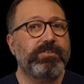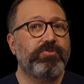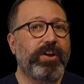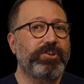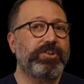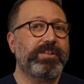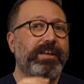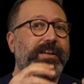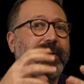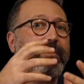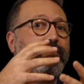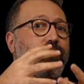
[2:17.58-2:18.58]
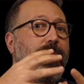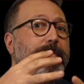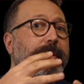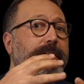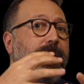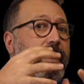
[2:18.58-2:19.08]
stretches like a little
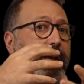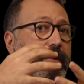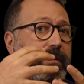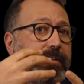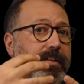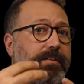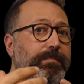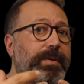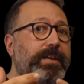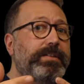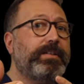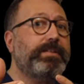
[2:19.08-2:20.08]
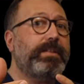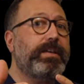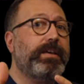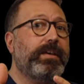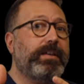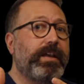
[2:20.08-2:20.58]
ribbon that disappears into
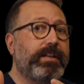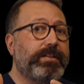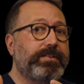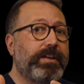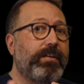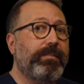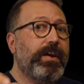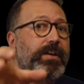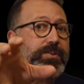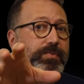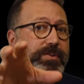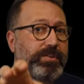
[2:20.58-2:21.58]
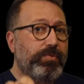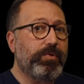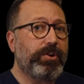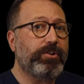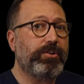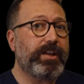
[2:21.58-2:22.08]
the ear canal itself. So we're still
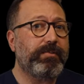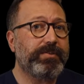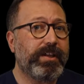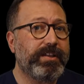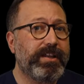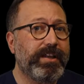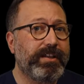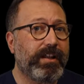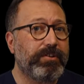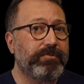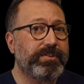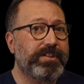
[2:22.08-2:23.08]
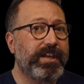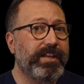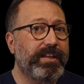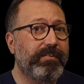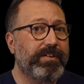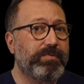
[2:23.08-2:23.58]
working on the outside of the ear canal. You'll see
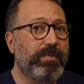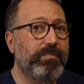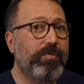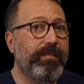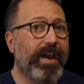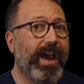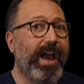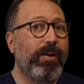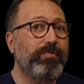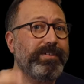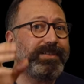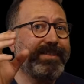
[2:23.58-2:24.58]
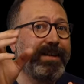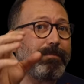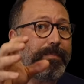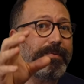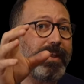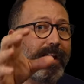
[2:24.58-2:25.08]
it there as we move it, how
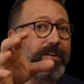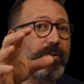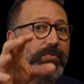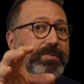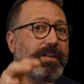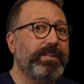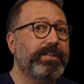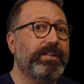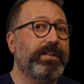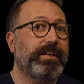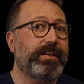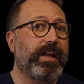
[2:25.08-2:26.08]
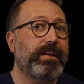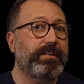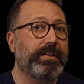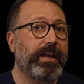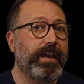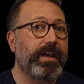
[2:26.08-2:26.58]
deep that goes into the
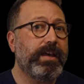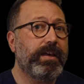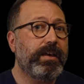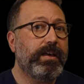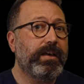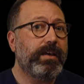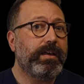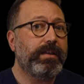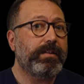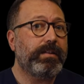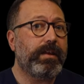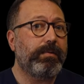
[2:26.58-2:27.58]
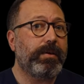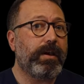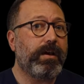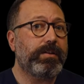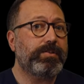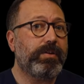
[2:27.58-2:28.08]
canal there. There we
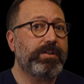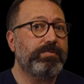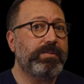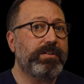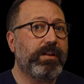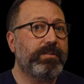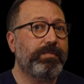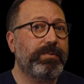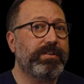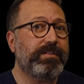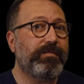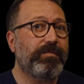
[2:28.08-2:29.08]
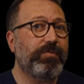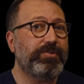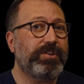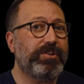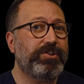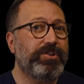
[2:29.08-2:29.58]
are. So as we start to pull this,
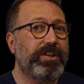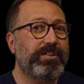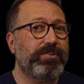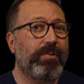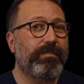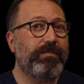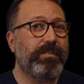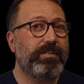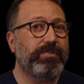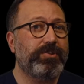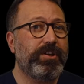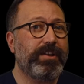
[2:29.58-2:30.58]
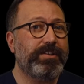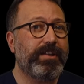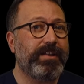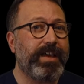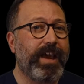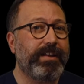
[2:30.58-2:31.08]
unfortunately, it shears off just
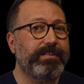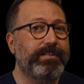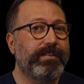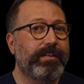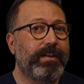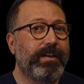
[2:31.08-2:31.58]
at the end.